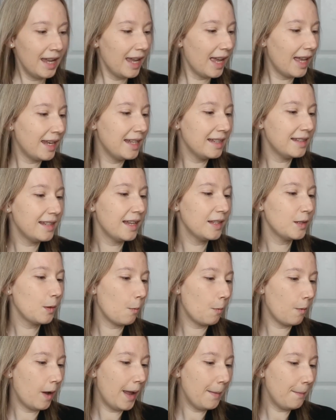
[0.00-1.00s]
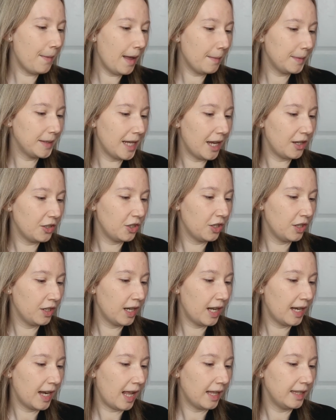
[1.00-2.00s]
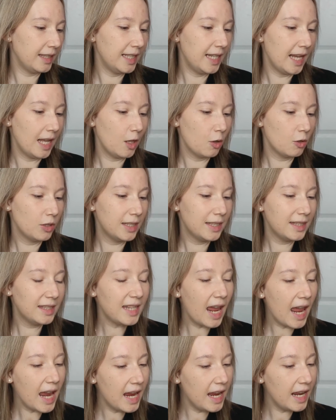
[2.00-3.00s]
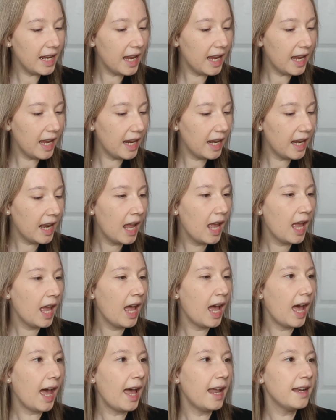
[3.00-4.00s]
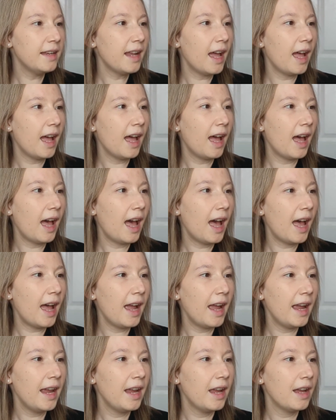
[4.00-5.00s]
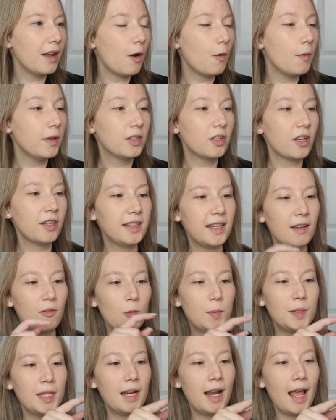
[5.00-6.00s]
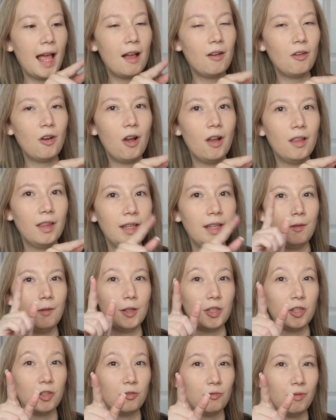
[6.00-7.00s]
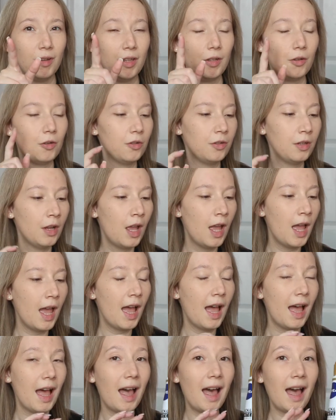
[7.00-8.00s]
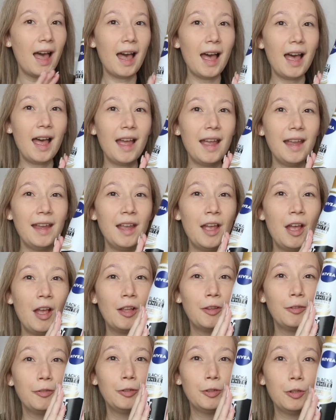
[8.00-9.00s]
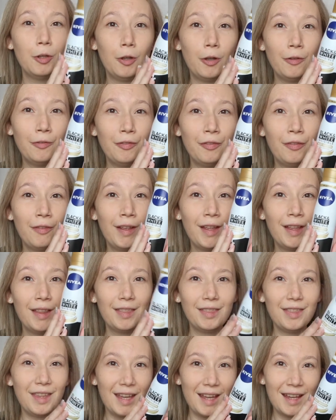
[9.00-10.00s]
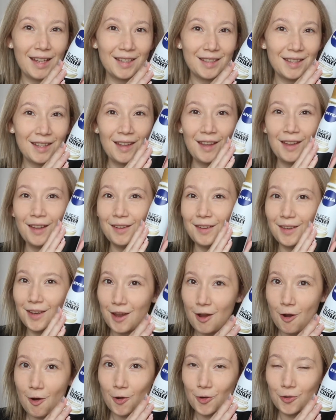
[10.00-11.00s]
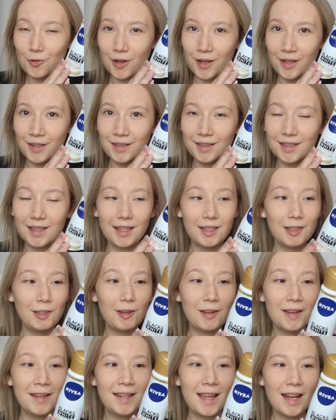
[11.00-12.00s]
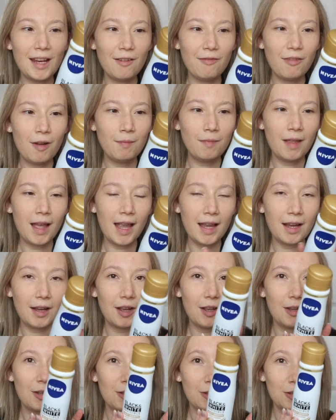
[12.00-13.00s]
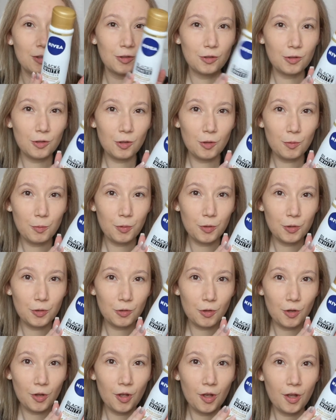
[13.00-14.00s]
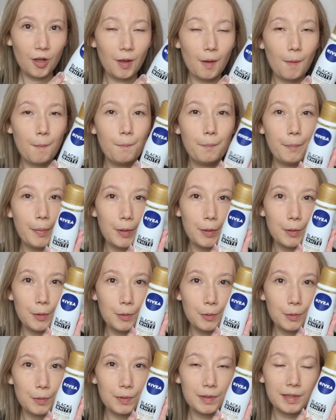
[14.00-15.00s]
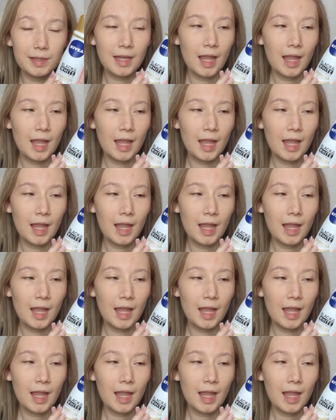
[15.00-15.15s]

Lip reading: And it says white matte protection and anti-yellow staining, and it's got 0% alcohol which is really good. I love this deodorant. You can get it from like Superdrug, Boots,